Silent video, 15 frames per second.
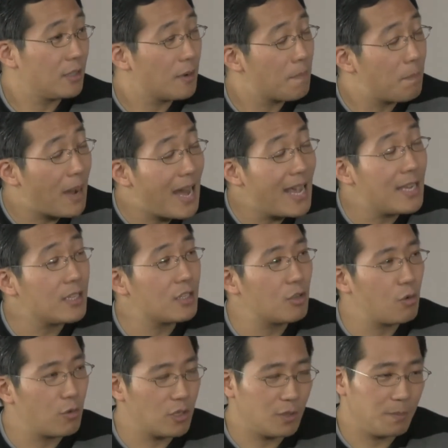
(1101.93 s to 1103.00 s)
They're biased
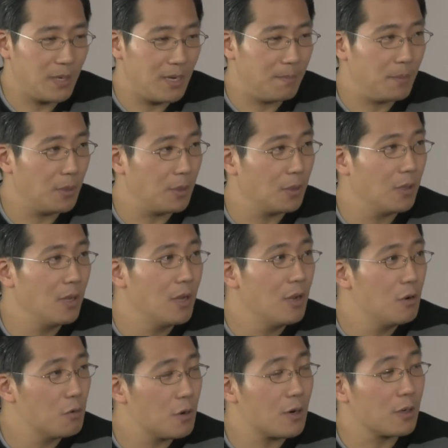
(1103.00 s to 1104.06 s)
towards people
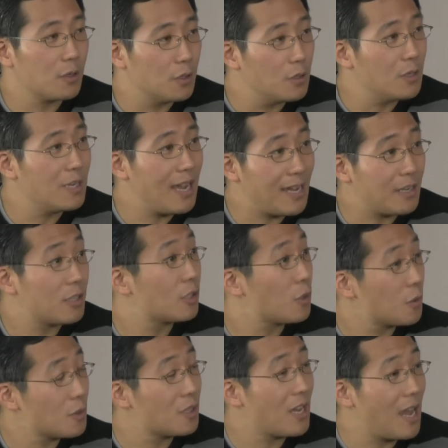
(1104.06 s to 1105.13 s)
who are good at a
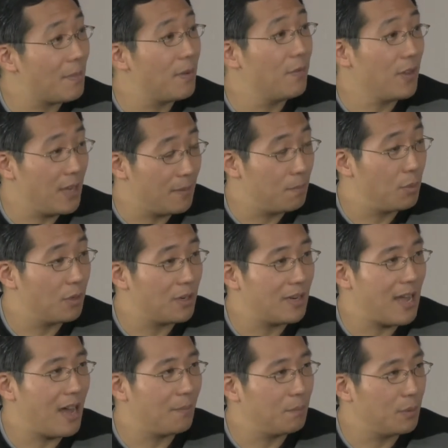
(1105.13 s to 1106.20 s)
certain type of input
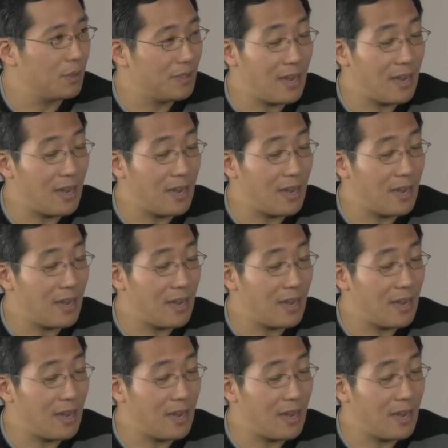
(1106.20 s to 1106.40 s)
and output.